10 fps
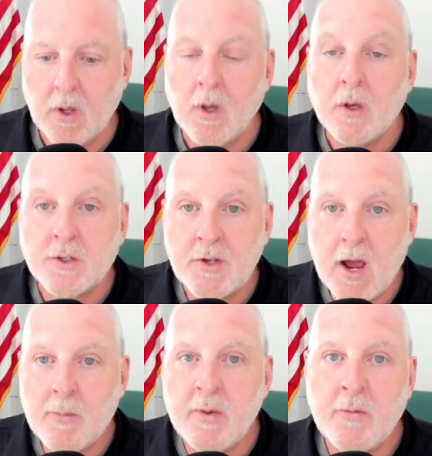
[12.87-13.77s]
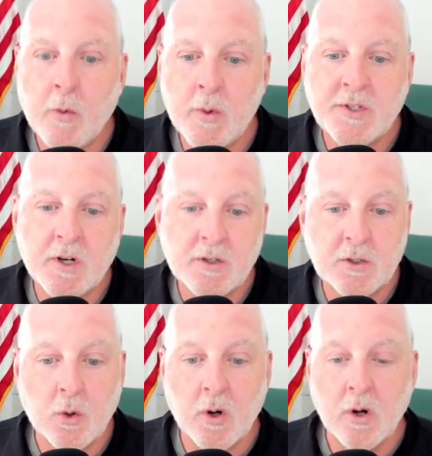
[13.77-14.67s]
So now before we start the
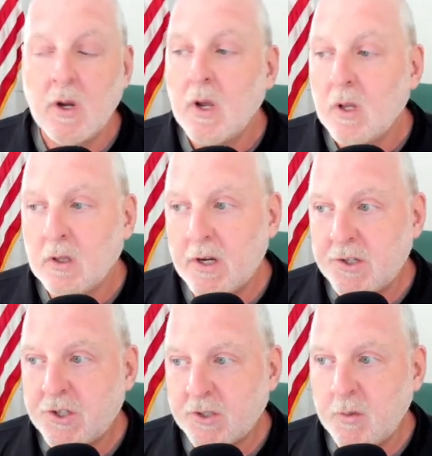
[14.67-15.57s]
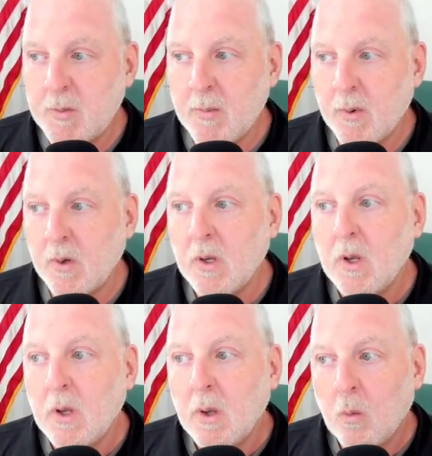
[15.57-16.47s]
tour, let us just remember
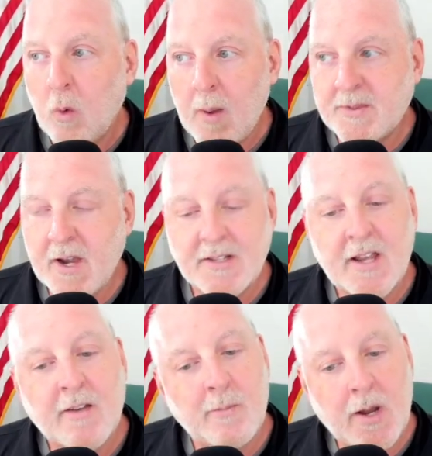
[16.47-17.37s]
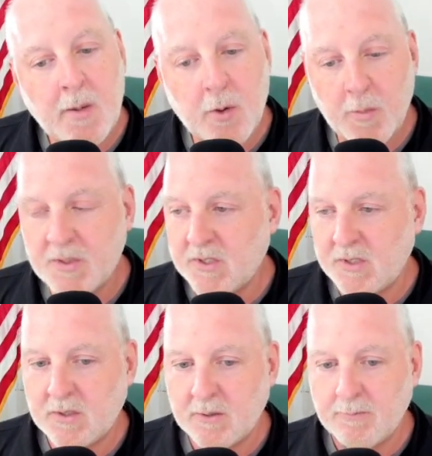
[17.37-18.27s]
websites have many
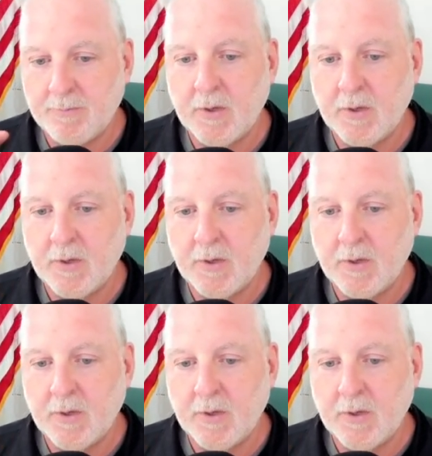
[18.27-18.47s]
purposes.